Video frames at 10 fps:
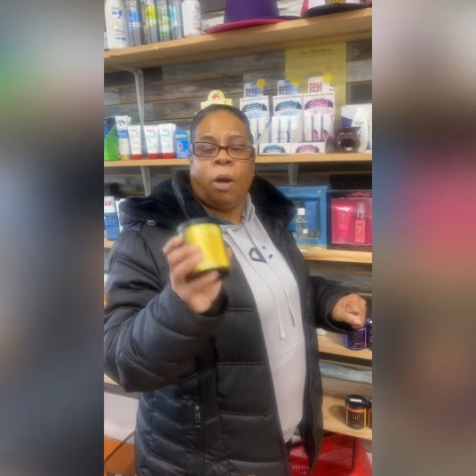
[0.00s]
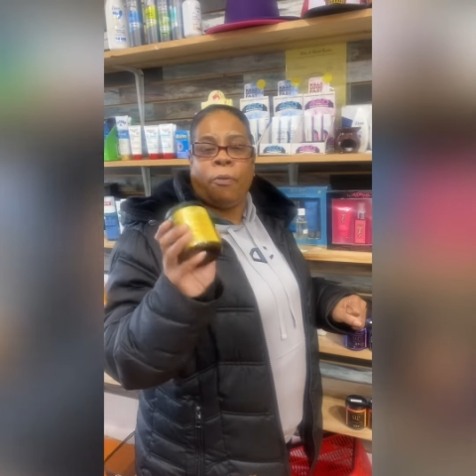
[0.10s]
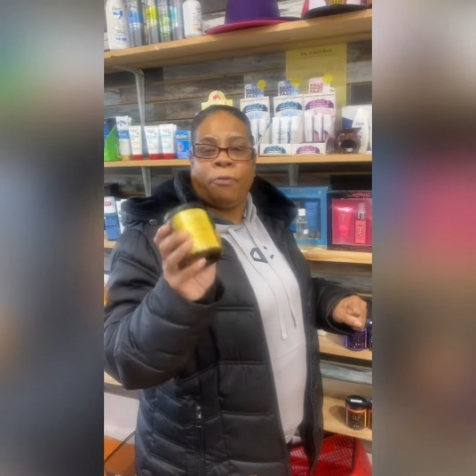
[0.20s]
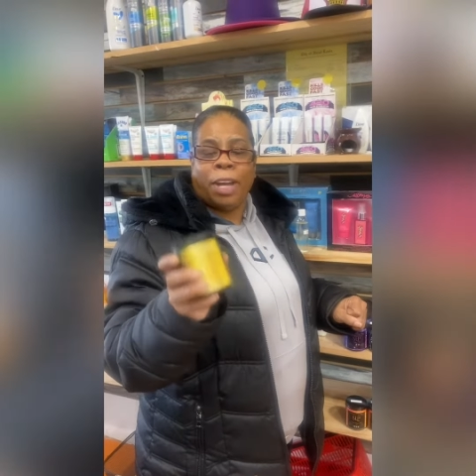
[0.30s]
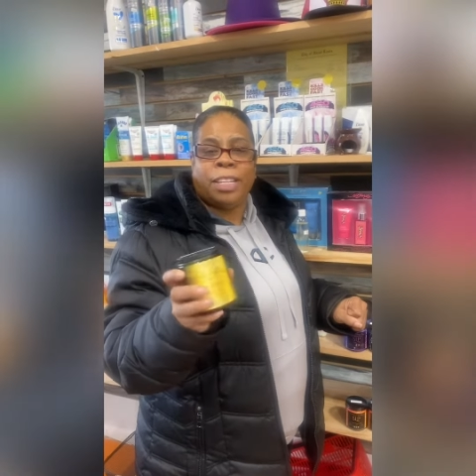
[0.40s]
on
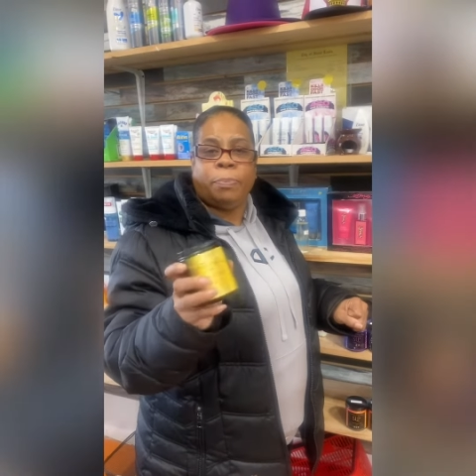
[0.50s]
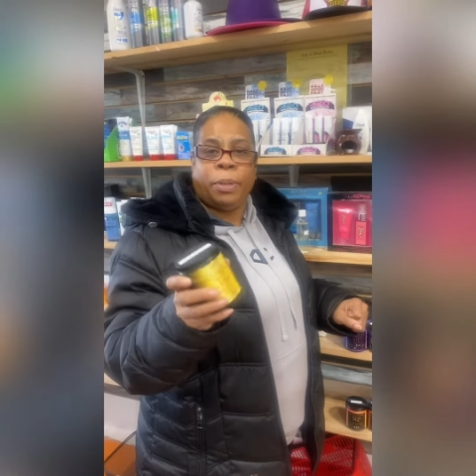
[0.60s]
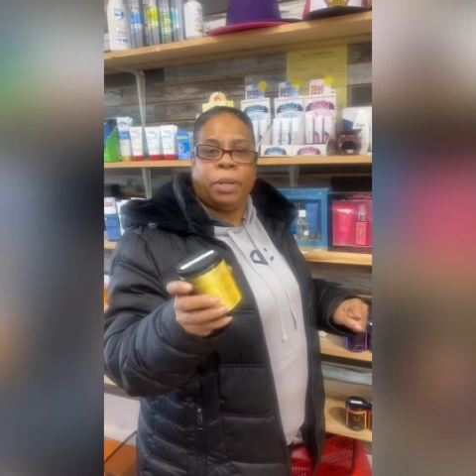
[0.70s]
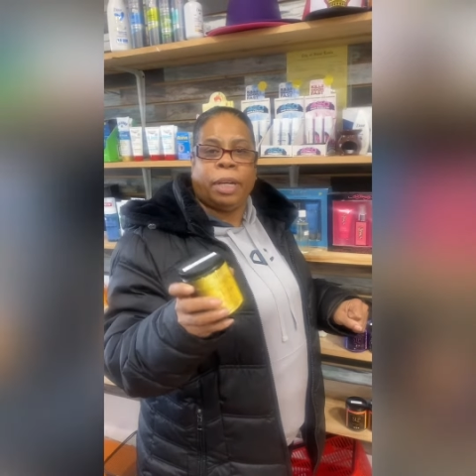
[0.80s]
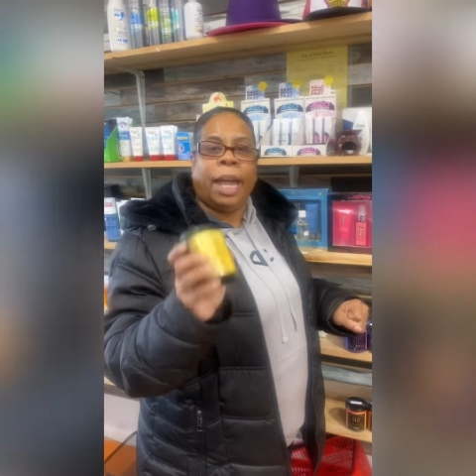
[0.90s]

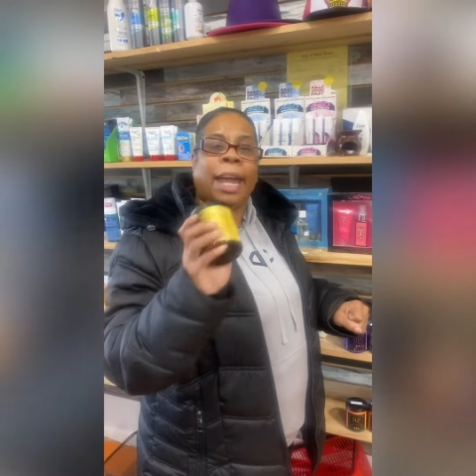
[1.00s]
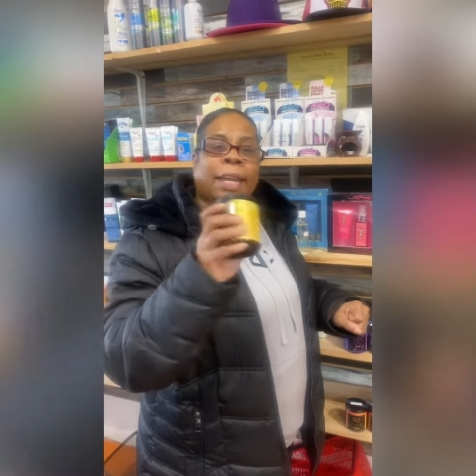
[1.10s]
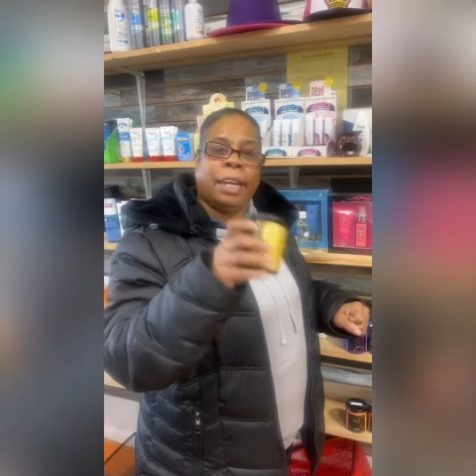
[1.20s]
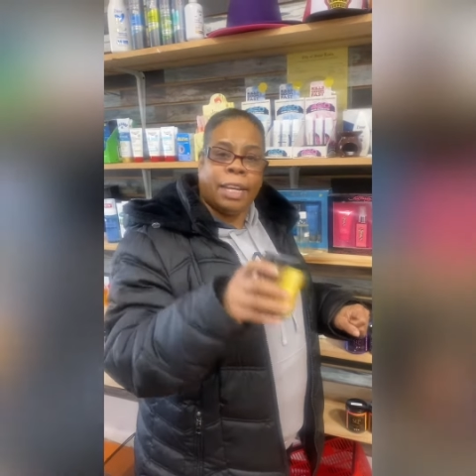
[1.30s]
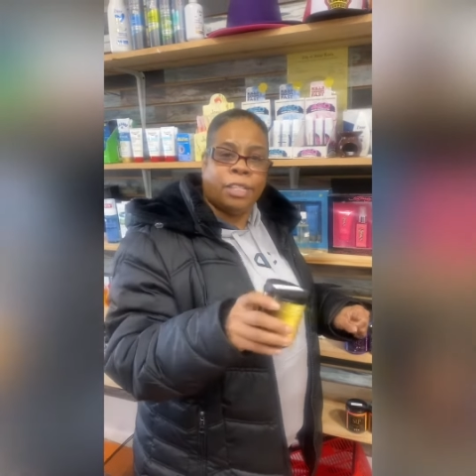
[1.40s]
Facebook
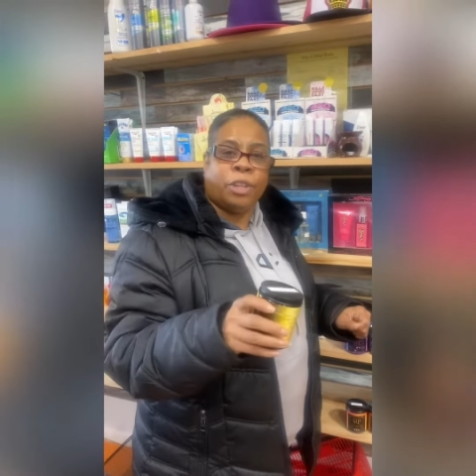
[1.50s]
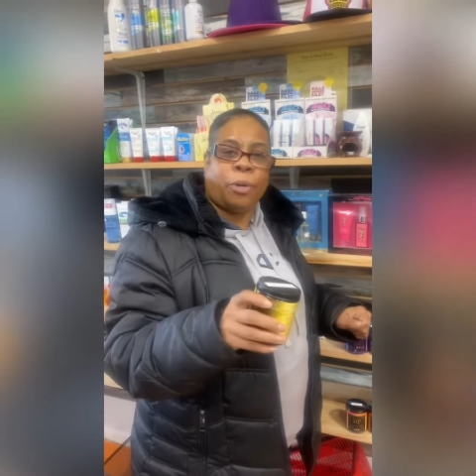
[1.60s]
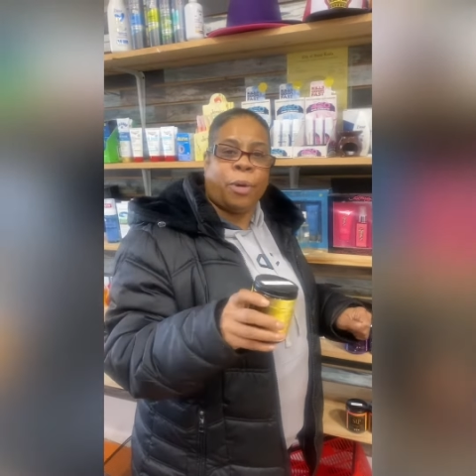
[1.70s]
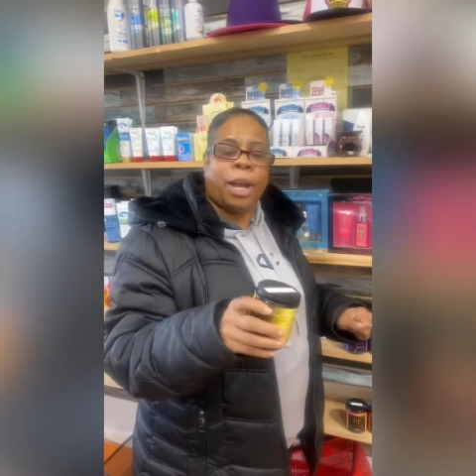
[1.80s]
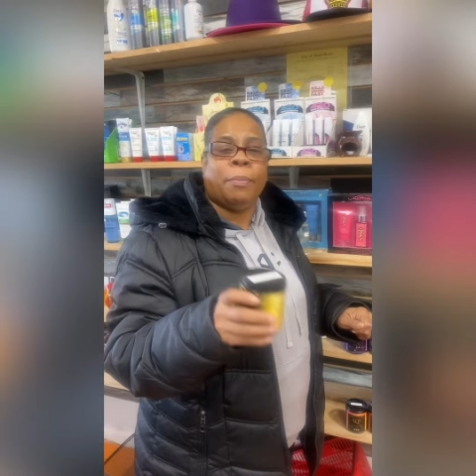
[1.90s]
and
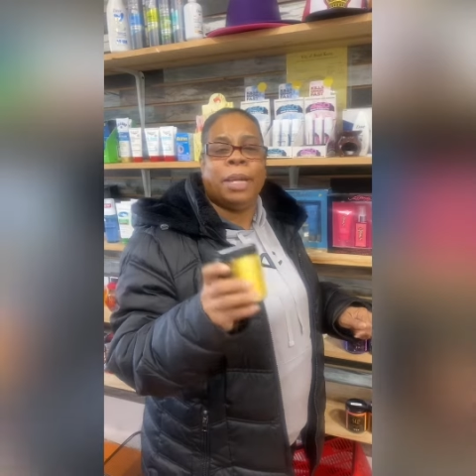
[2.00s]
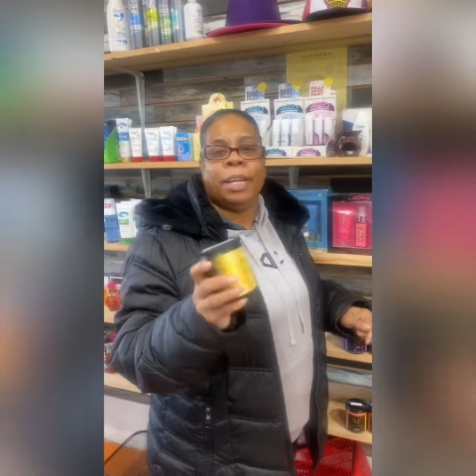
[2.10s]
Instagram,